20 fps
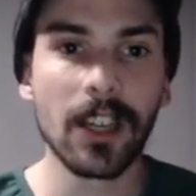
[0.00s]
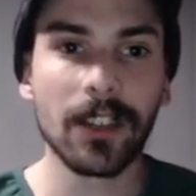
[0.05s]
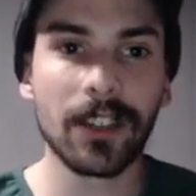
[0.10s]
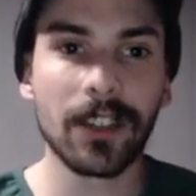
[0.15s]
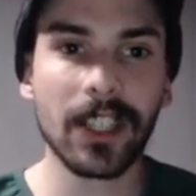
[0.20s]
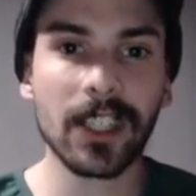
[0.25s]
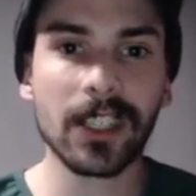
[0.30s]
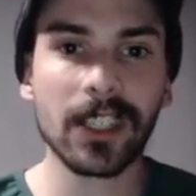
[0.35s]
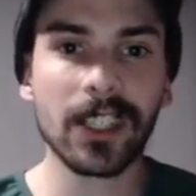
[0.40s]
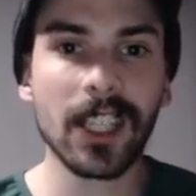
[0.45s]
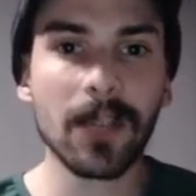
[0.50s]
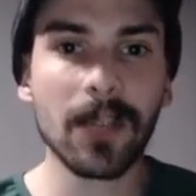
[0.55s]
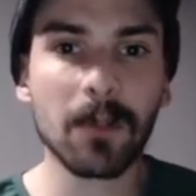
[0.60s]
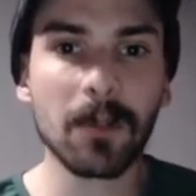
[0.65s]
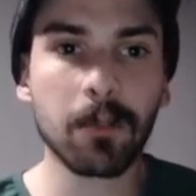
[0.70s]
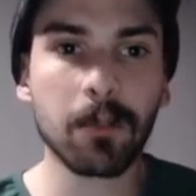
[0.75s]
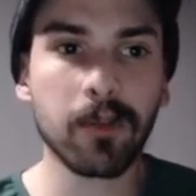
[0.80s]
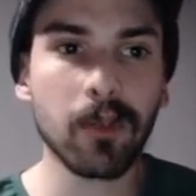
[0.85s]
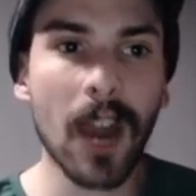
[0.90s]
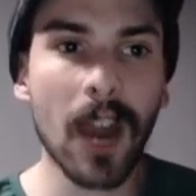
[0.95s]
These teams
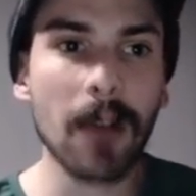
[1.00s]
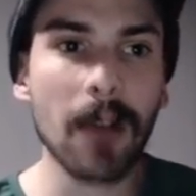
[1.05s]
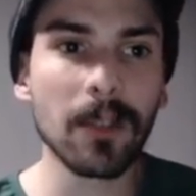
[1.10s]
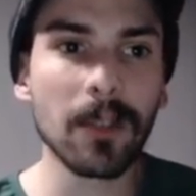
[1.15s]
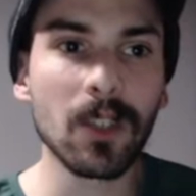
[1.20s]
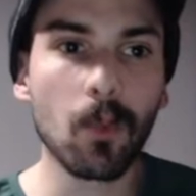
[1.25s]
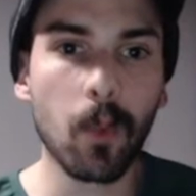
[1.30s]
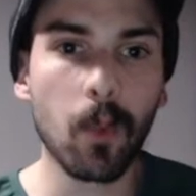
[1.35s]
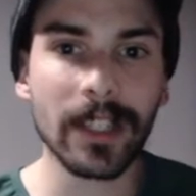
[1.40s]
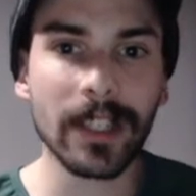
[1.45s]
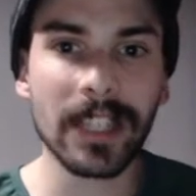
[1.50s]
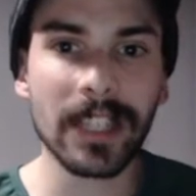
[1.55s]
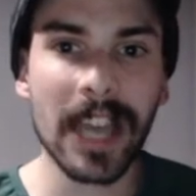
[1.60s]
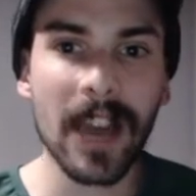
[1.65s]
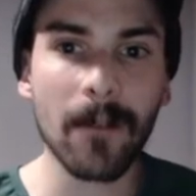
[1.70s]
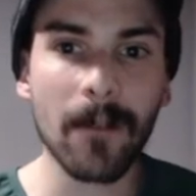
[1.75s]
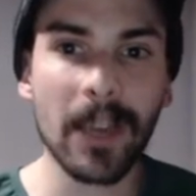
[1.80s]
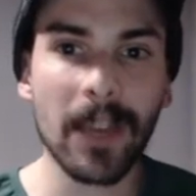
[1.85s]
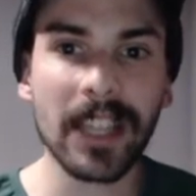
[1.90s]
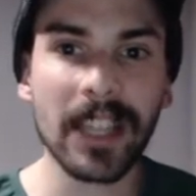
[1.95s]
probably wouldn't
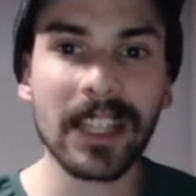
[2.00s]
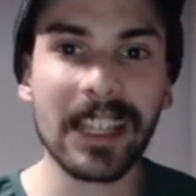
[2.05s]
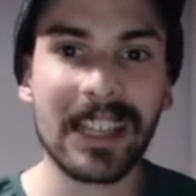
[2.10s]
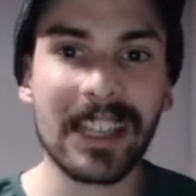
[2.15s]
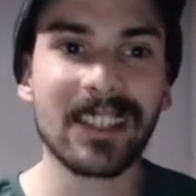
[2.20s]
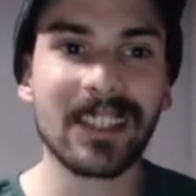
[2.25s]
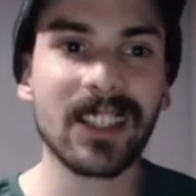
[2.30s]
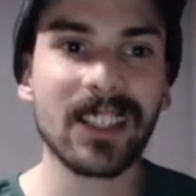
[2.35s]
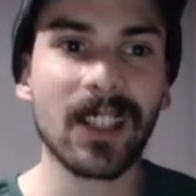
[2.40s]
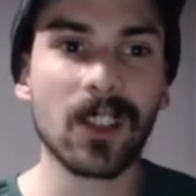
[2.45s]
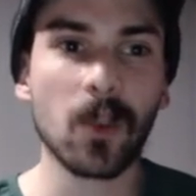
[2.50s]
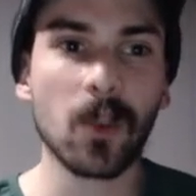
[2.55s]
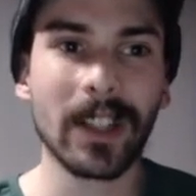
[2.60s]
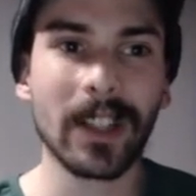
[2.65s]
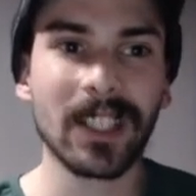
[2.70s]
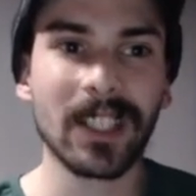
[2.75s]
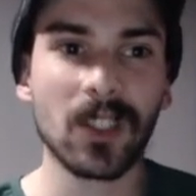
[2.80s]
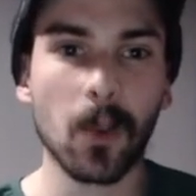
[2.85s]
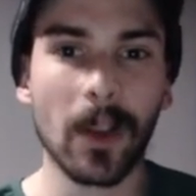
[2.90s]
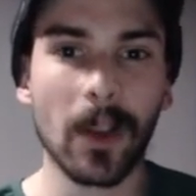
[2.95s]
have made it into the
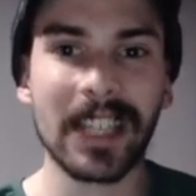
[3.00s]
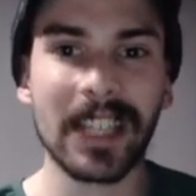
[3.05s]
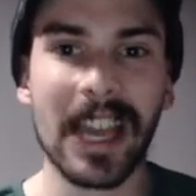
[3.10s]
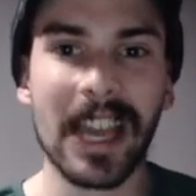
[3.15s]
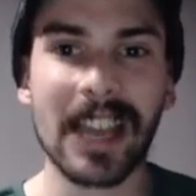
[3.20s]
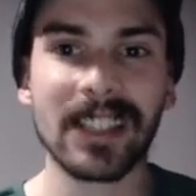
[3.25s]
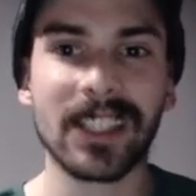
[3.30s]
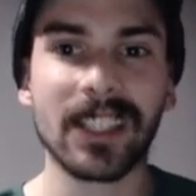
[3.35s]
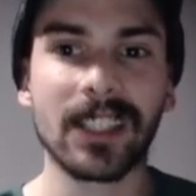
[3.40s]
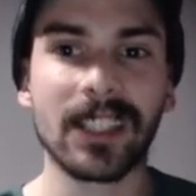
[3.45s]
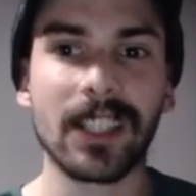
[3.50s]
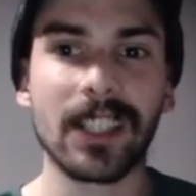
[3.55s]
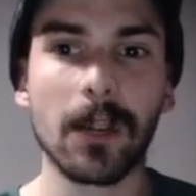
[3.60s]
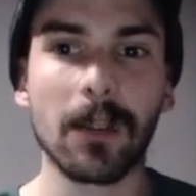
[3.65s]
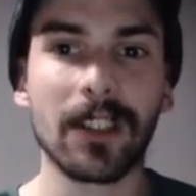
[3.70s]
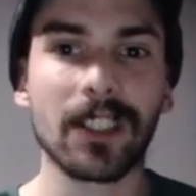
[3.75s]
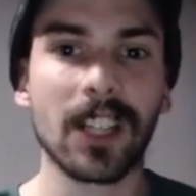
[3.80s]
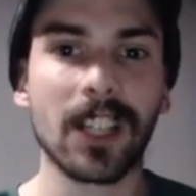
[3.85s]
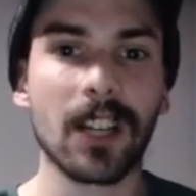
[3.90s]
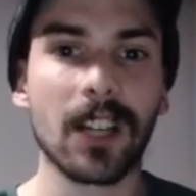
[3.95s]
2020
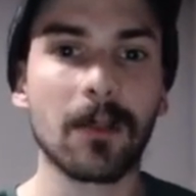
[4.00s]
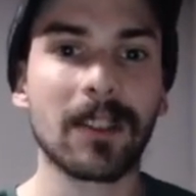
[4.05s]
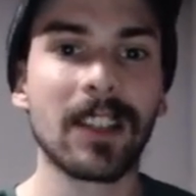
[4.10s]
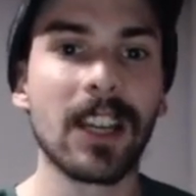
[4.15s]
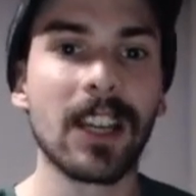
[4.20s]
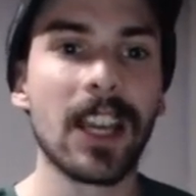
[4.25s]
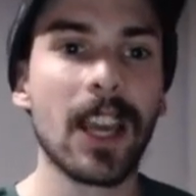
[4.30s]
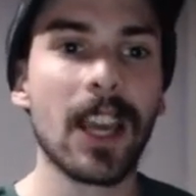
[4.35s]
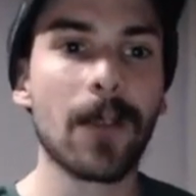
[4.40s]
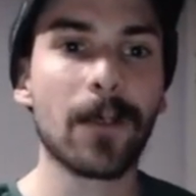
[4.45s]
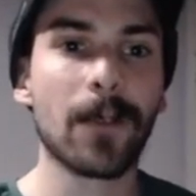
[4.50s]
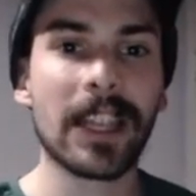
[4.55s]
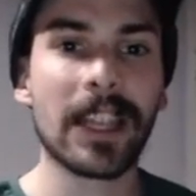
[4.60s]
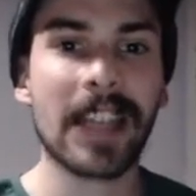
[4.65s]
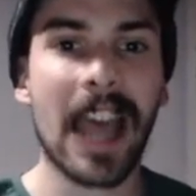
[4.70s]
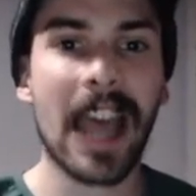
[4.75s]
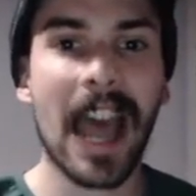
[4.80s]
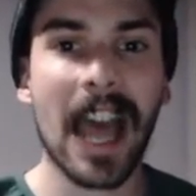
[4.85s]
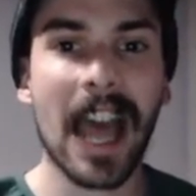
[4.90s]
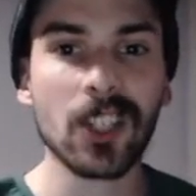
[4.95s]
NCAA Tournament if it had
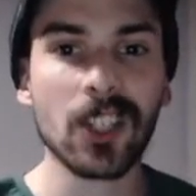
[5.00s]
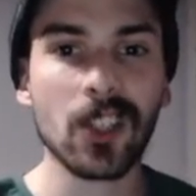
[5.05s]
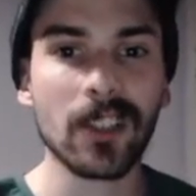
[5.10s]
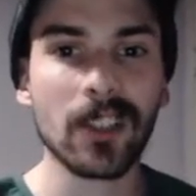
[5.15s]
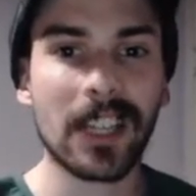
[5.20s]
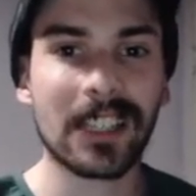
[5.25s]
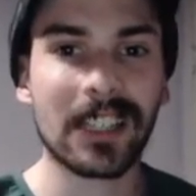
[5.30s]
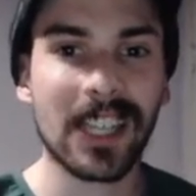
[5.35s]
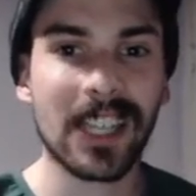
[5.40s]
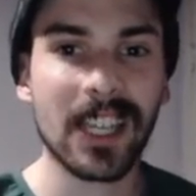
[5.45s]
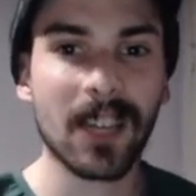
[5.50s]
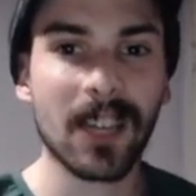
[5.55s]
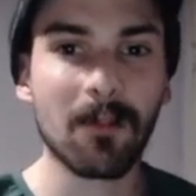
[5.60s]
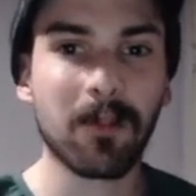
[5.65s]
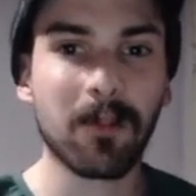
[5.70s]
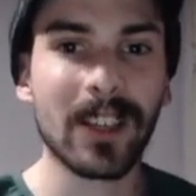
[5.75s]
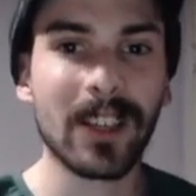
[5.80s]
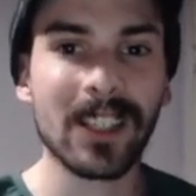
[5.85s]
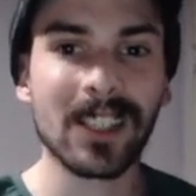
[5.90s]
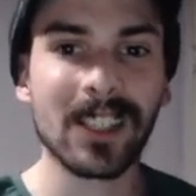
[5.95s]
actually had taken
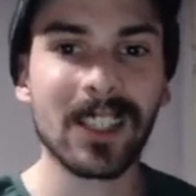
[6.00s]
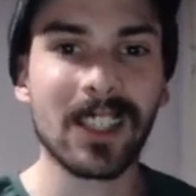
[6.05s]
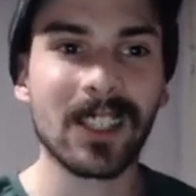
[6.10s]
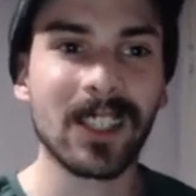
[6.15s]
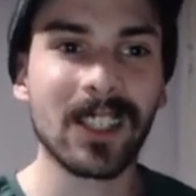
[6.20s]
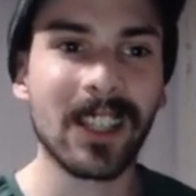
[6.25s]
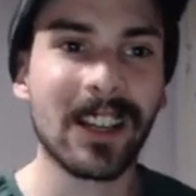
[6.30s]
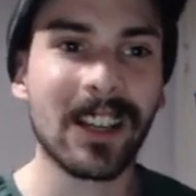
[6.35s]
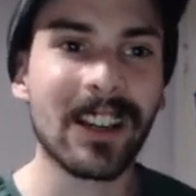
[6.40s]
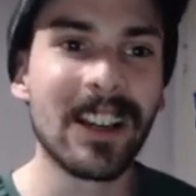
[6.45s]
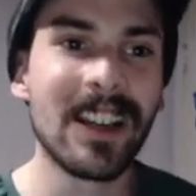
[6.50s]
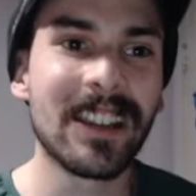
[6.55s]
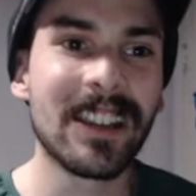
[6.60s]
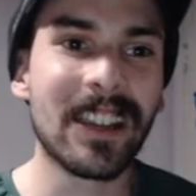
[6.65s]
place this year.